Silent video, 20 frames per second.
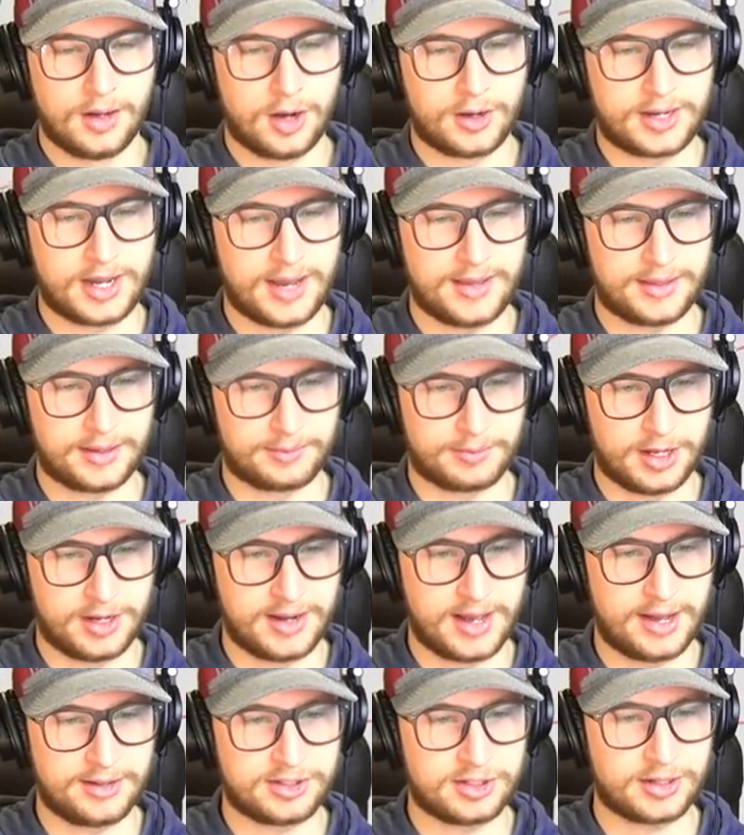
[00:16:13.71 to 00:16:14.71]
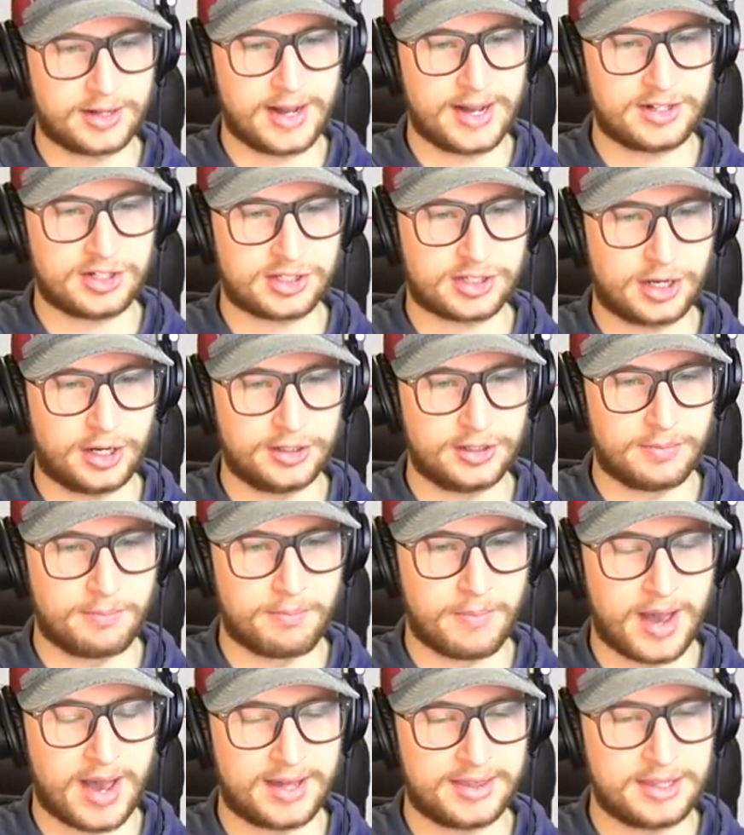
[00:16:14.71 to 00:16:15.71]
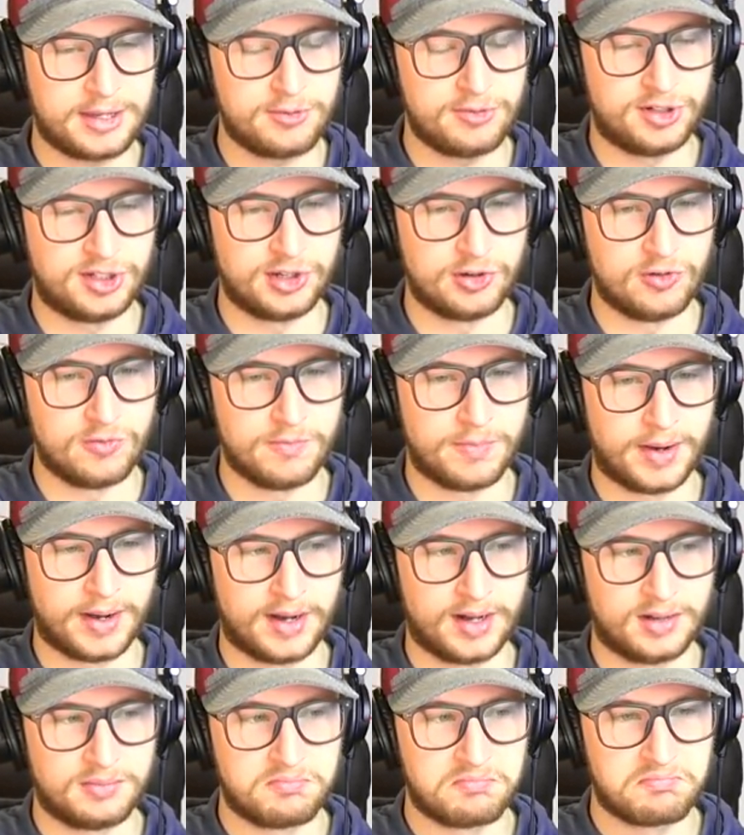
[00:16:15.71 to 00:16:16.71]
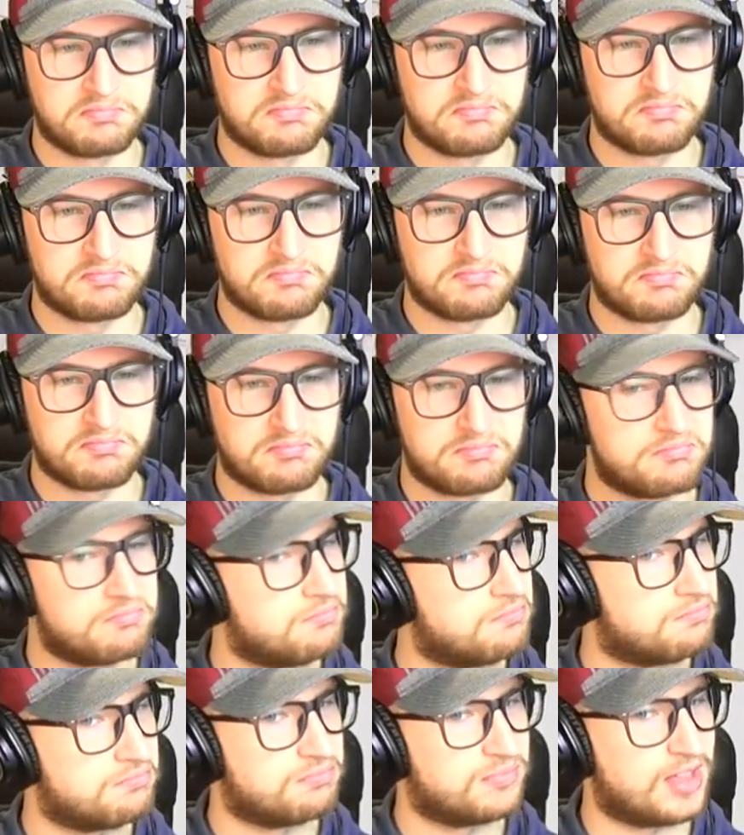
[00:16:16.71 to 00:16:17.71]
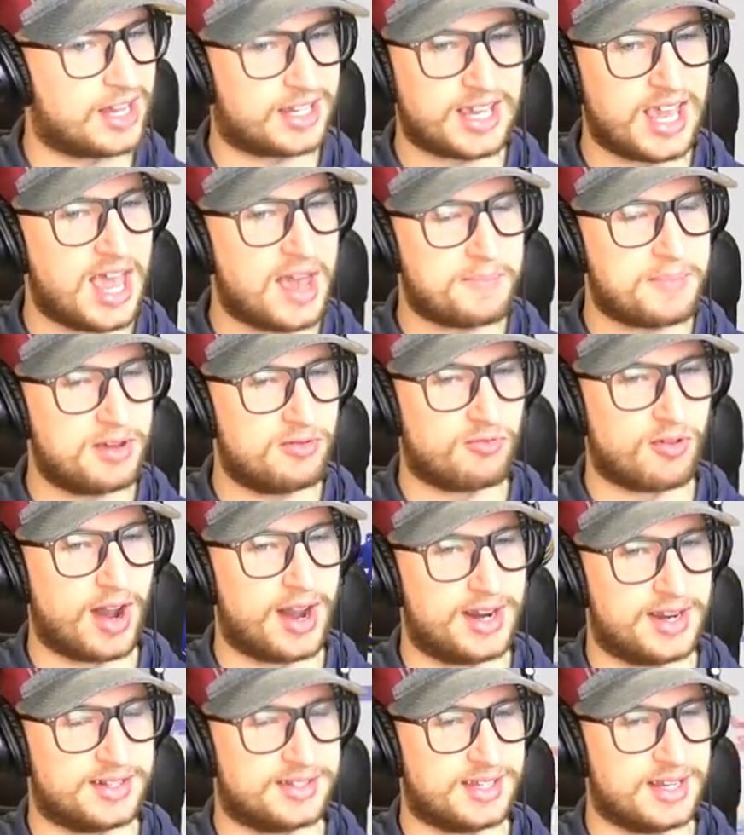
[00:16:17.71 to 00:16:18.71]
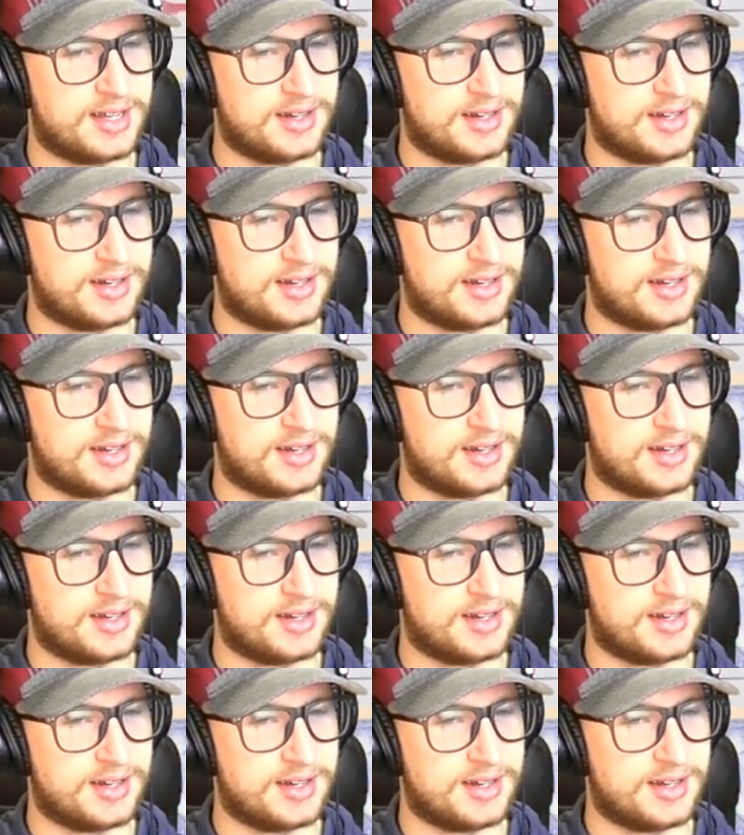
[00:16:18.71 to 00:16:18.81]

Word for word: Okay, the announcer guy just called him Matthew Dumba. That can't be right, is